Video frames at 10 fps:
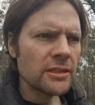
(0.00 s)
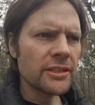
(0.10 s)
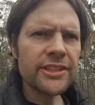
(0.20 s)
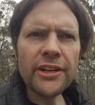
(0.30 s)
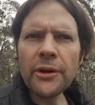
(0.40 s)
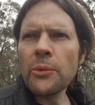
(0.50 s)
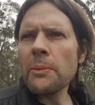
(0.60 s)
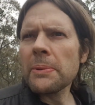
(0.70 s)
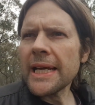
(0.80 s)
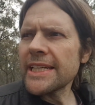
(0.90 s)
I don't know
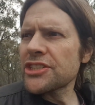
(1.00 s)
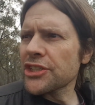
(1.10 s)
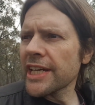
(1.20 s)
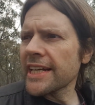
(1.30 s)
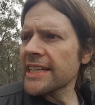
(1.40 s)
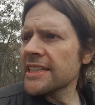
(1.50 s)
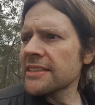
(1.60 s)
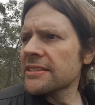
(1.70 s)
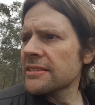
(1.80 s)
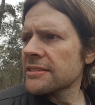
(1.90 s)
what plants you can
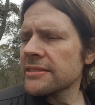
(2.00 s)
eat.